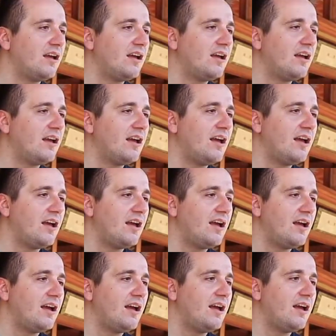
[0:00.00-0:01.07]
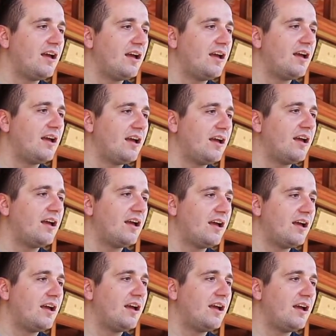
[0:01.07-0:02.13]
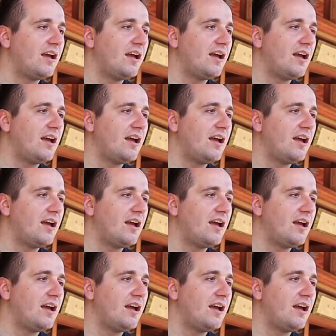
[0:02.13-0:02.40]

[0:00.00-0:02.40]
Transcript: (not speaking)